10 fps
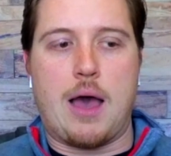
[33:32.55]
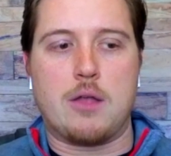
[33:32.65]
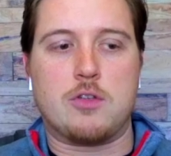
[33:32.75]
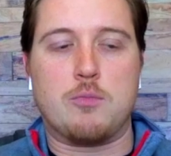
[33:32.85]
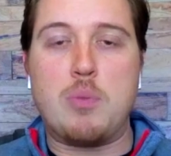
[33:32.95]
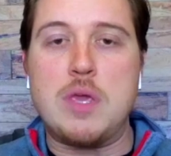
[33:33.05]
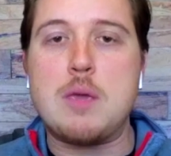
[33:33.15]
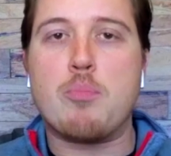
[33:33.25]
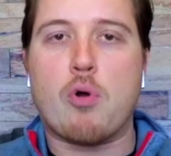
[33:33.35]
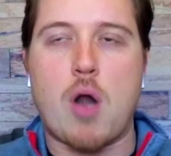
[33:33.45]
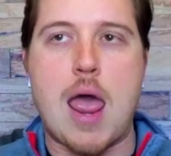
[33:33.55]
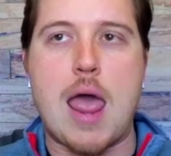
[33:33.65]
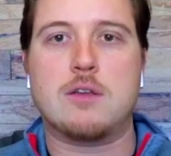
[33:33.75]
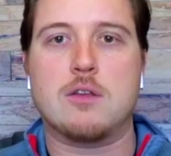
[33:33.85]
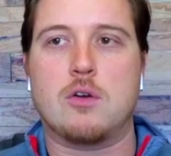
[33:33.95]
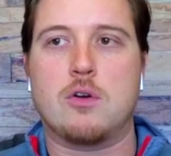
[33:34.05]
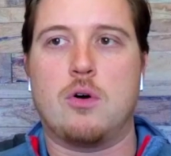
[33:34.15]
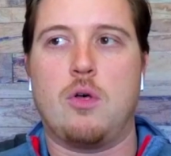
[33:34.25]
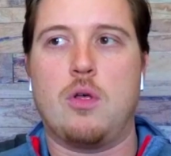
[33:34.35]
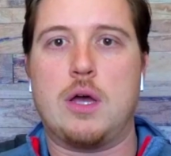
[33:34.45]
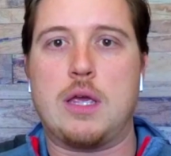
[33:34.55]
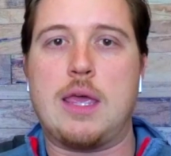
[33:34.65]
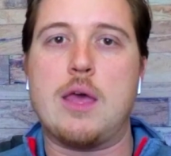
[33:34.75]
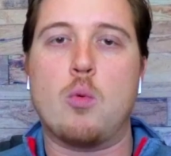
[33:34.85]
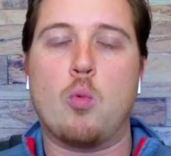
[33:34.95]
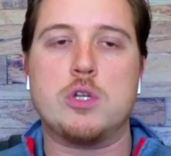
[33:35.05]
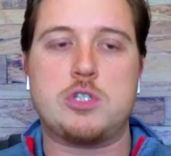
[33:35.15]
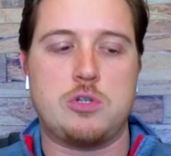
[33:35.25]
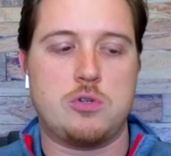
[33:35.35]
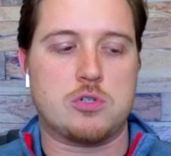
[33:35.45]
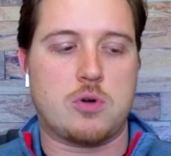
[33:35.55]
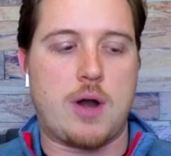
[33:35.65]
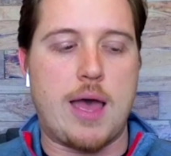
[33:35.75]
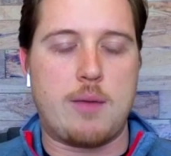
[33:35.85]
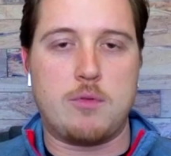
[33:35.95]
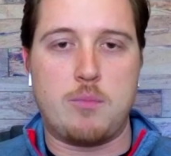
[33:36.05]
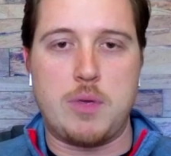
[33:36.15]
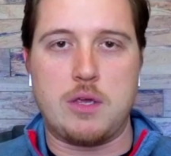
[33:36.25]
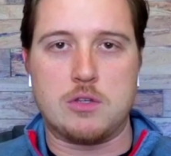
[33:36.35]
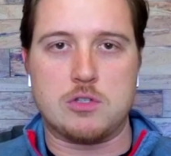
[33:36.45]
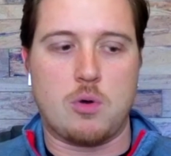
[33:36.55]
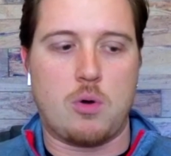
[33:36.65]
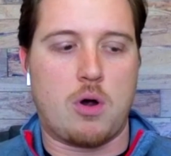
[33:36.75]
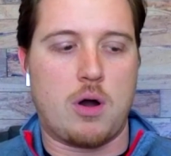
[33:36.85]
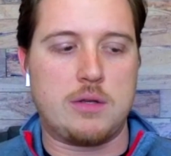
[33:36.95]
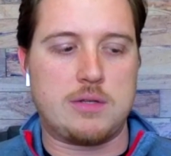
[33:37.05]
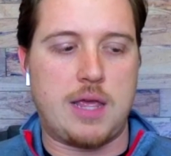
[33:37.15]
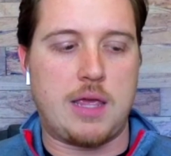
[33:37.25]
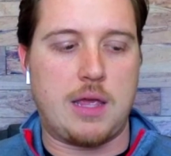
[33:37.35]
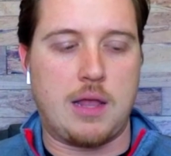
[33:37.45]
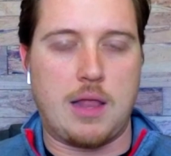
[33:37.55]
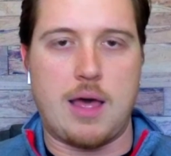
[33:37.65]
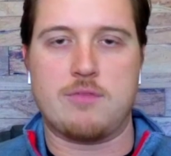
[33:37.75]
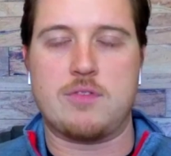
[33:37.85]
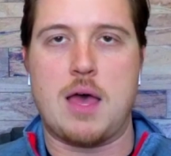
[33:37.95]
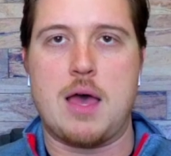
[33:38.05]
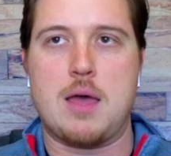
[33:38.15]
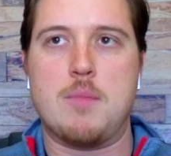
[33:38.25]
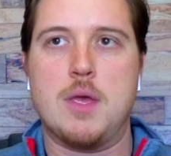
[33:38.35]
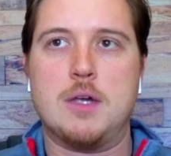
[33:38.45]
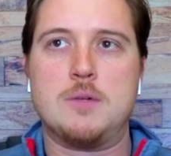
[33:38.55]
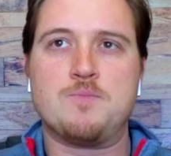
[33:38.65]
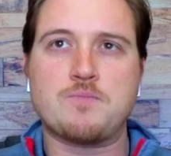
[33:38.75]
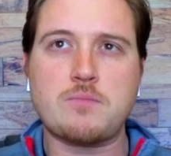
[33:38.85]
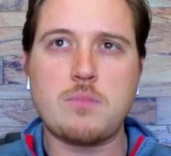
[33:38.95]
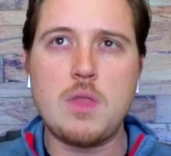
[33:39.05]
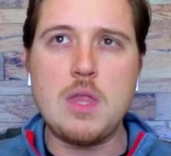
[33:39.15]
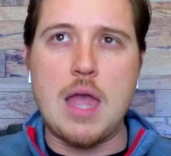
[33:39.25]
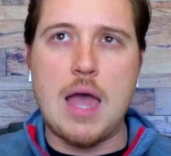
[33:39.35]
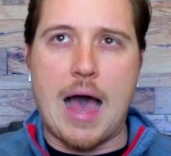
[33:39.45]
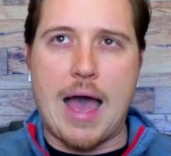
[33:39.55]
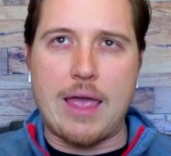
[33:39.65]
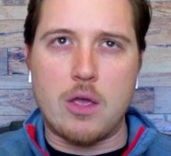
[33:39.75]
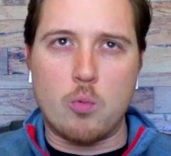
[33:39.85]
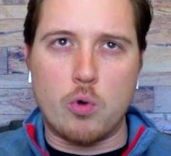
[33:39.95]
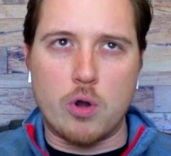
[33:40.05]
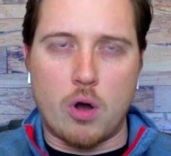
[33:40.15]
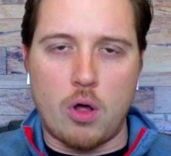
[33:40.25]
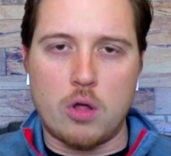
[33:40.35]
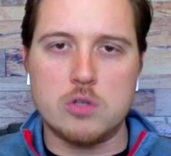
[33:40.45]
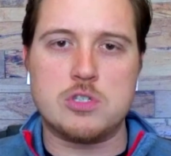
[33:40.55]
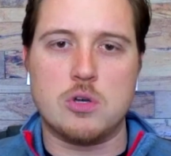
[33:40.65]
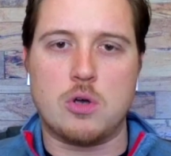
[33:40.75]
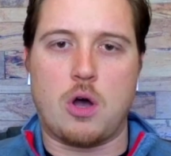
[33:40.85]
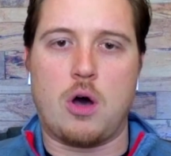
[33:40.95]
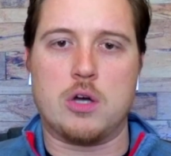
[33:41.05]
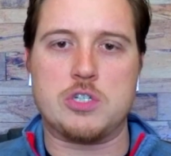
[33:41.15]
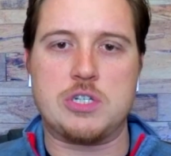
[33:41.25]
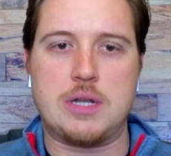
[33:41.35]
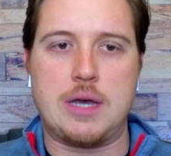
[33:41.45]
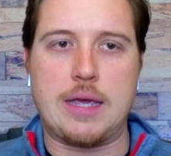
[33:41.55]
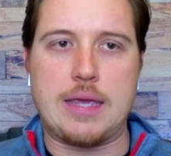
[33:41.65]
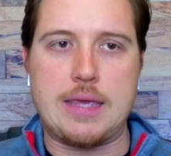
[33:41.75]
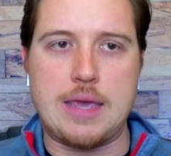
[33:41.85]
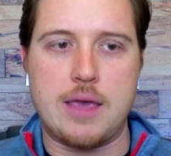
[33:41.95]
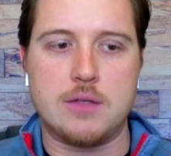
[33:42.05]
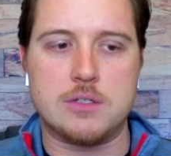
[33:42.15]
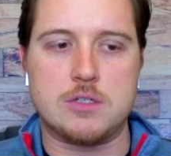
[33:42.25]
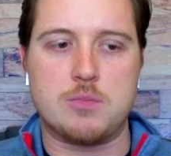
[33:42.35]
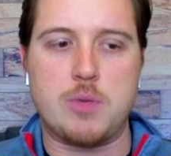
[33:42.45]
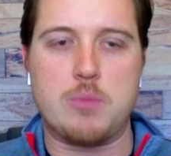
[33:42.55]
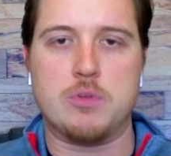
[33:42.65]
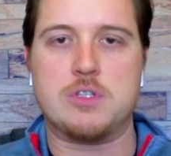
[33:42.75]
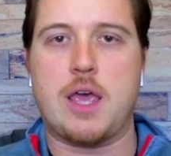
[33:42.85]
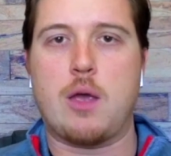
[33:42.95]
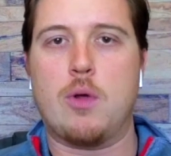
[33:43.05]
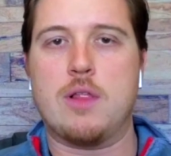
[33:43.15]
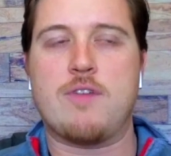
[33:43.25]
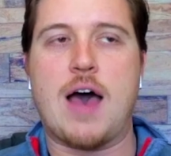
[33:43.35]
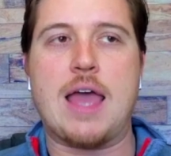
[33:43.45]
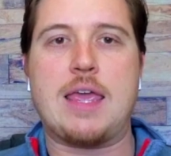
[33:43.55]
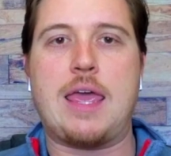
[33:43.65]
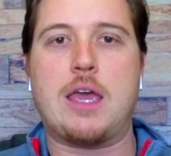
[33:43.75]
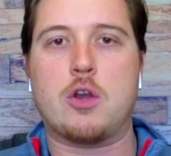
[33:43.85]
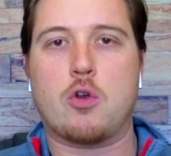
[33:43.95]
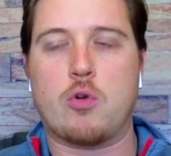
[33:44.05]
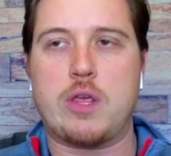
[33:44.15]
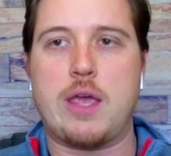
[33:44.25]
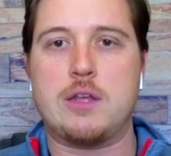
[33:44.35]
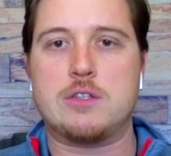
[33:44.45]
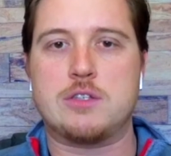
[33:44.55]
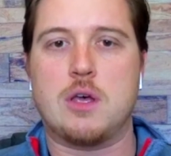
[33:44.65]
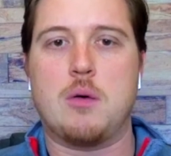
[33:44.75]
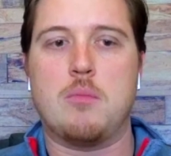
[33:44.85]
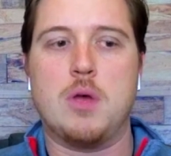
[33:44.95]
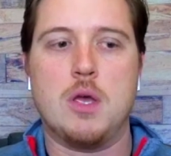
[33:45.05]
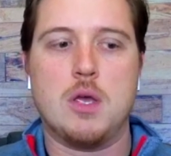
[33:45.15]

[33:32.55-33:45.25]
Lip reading: to be practical, again, what you described being so hard and taking a lot of time, I would also caution against people saying, well, if I can't create some